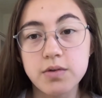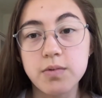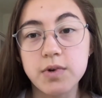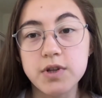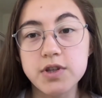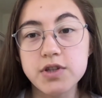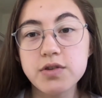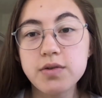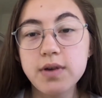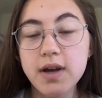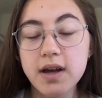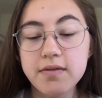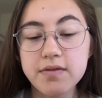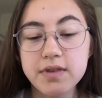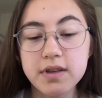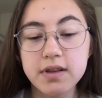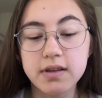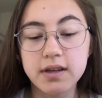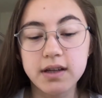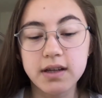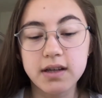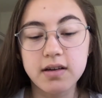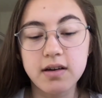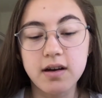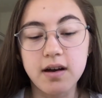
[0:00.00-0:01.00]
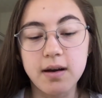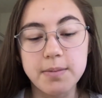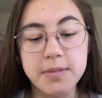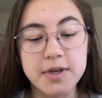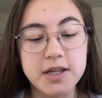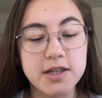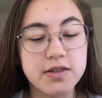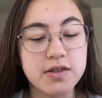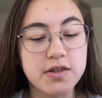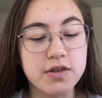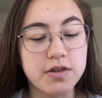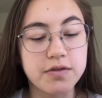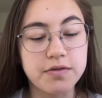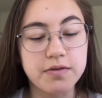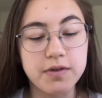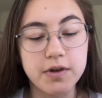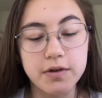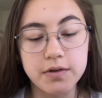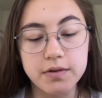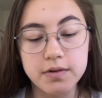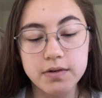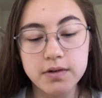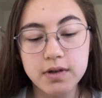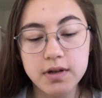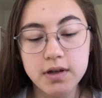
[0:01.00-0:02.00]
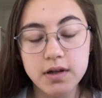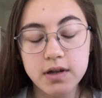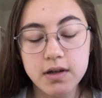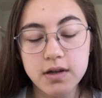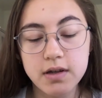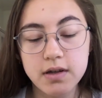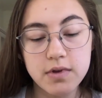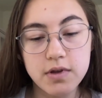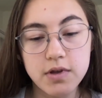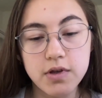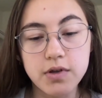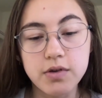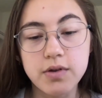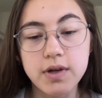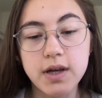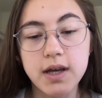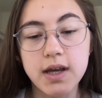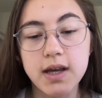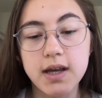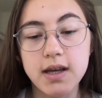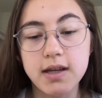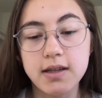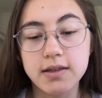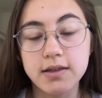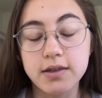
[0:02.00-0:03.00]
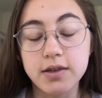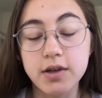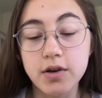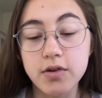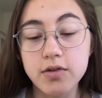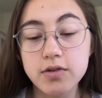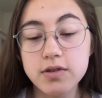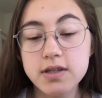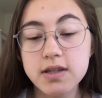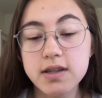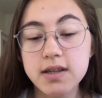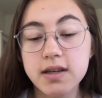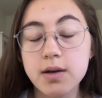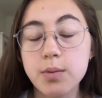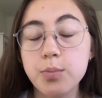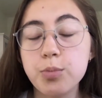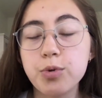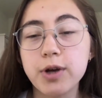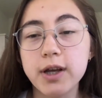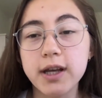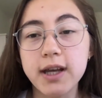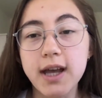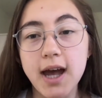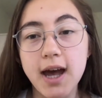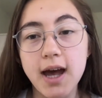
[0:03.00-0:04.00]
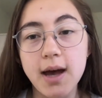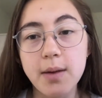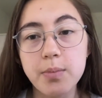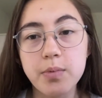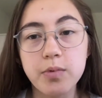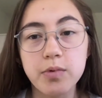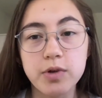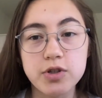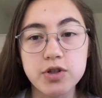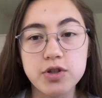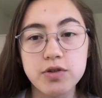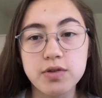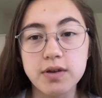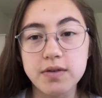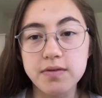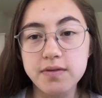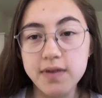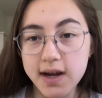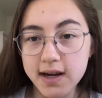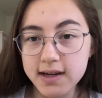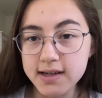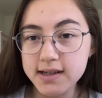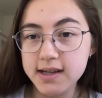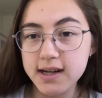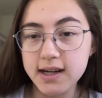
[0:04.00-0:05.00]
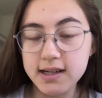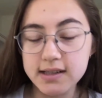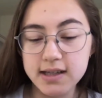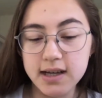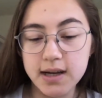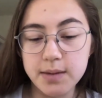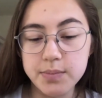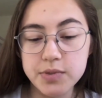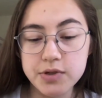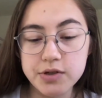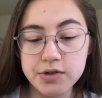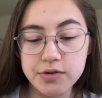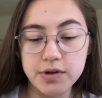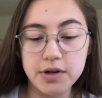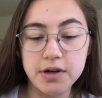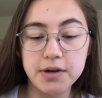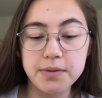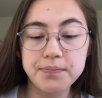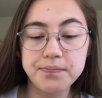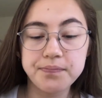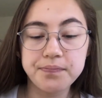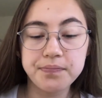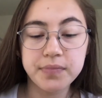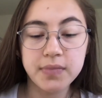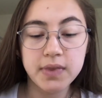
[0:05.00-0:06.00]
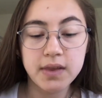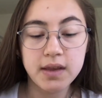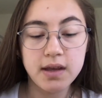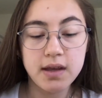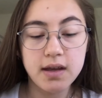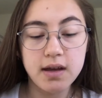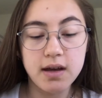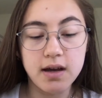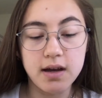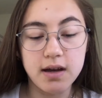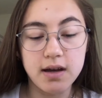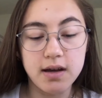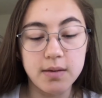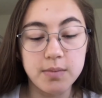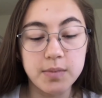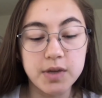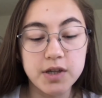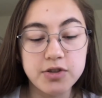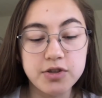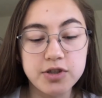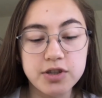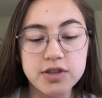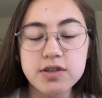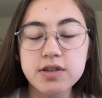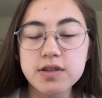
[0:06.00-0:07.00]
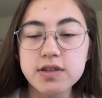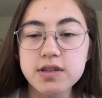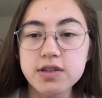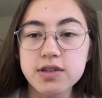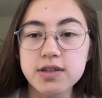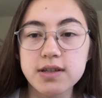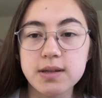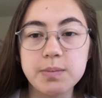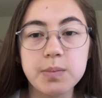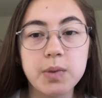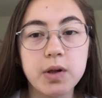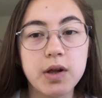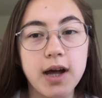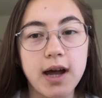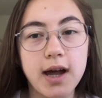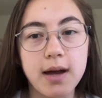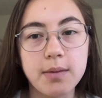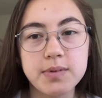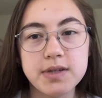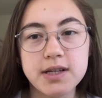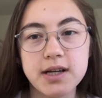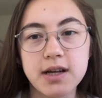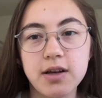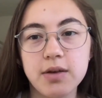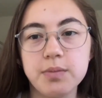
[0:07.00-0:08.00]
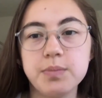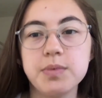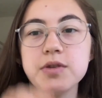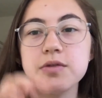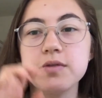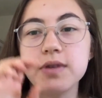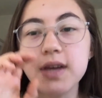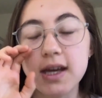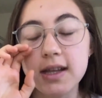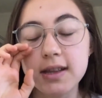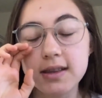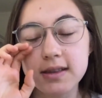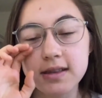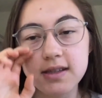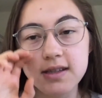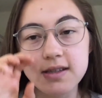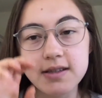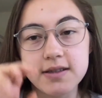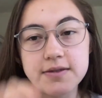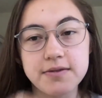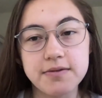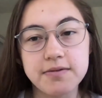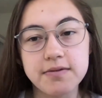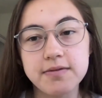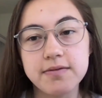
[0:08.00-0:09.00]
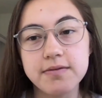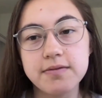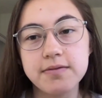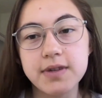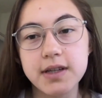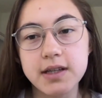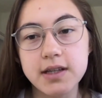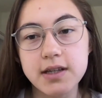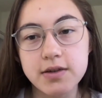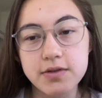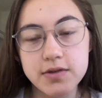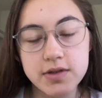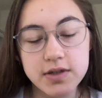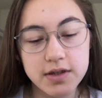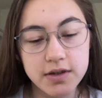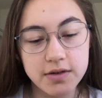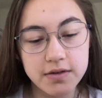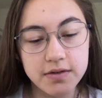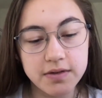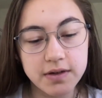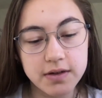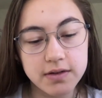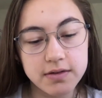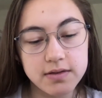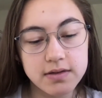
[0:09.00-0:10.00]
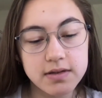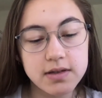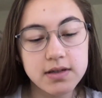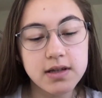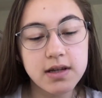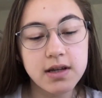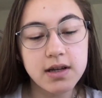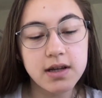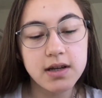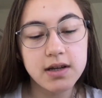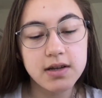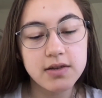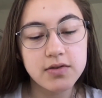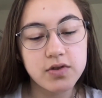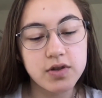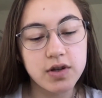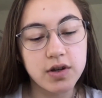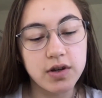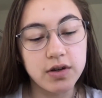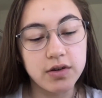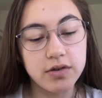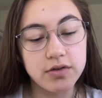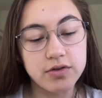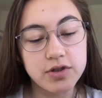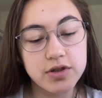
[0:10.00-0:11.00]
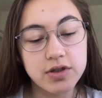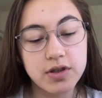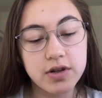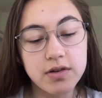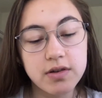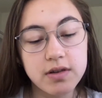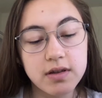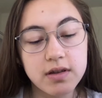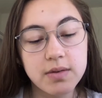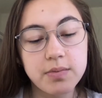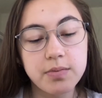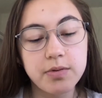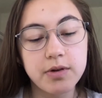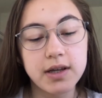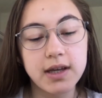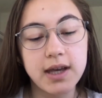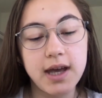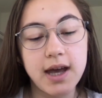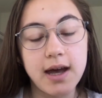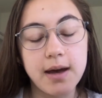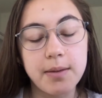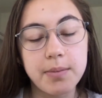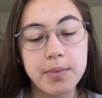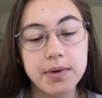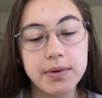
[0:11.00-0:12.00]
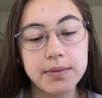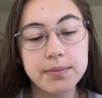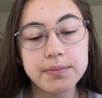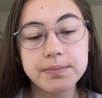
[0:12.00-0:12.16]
once you have the link copied to your phone, you can go to the Kapwing app, which you can find in any app store. Um, it's just a simple app to help you get these videos to your phones. So just go to the Kapwing app,